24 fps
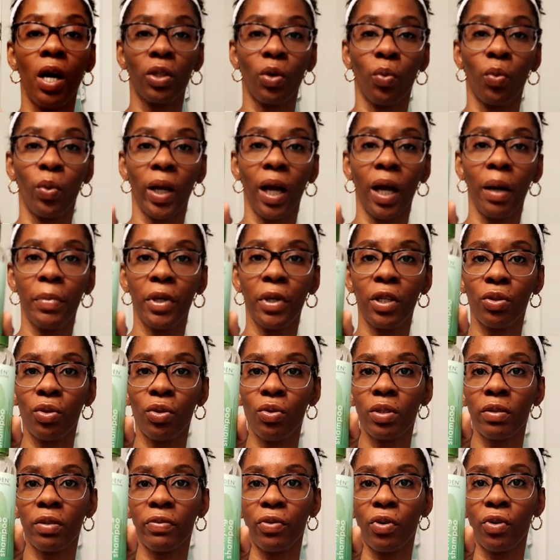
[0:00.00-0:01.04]
The one I've been
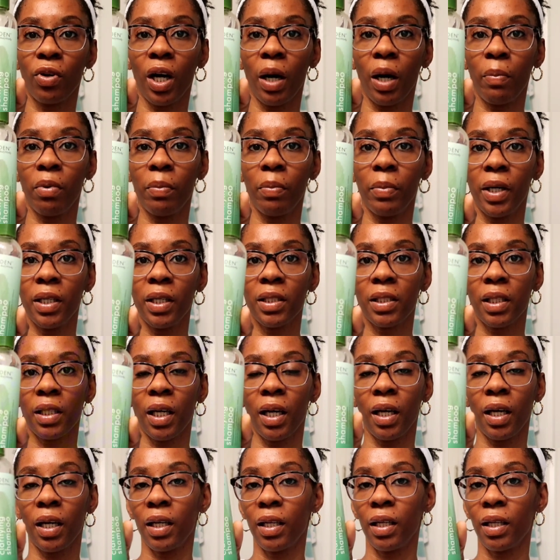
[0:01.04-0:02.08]
using for a couple months
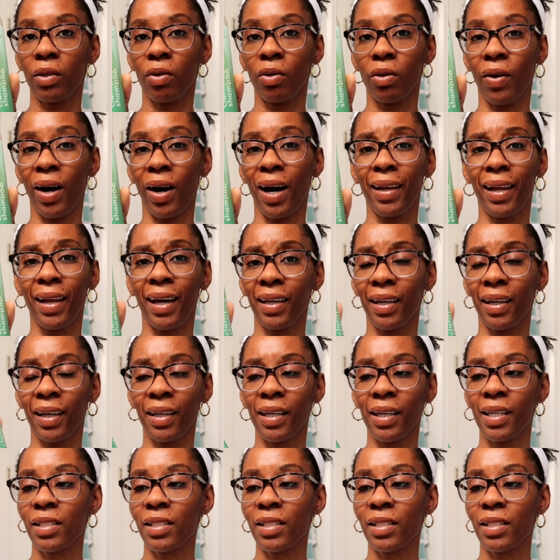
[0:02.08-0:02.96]
and, you know, I like it.